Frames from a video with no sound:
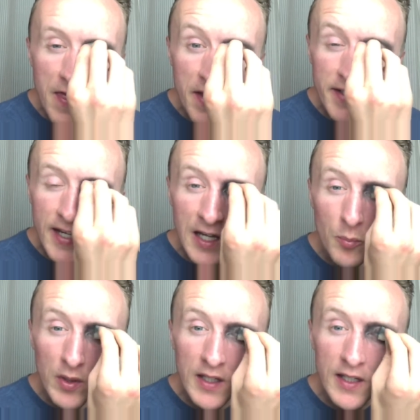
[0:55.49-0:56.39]
the
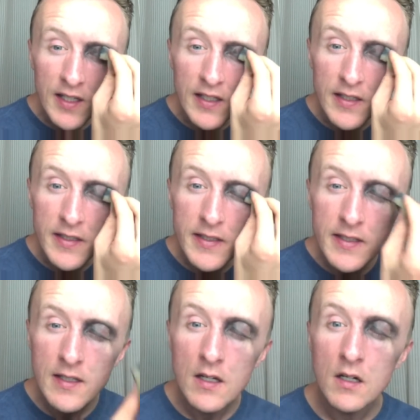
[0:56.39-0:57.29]
tape
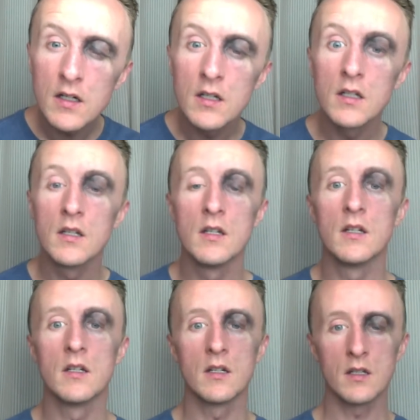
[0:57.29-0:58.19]
is
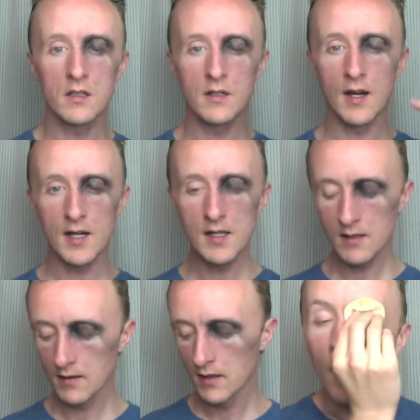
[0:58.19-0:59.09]
shiny.
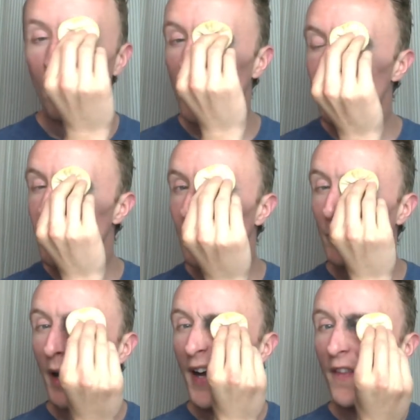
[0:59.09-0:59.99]
Uh, but if you
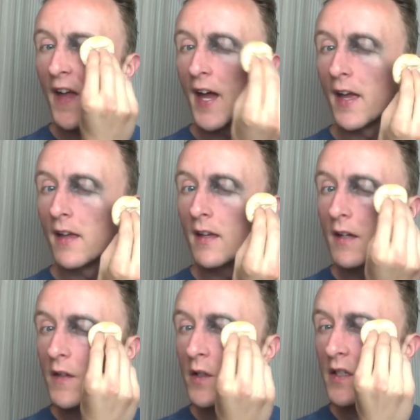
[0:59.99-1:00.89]
spot that,
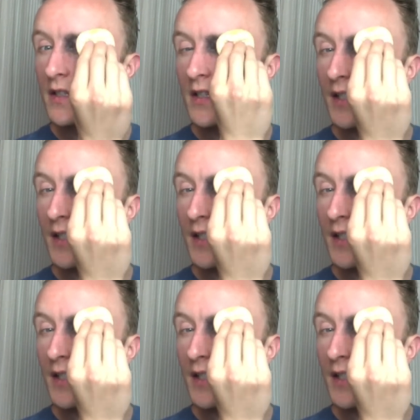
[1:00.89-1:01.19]
if you just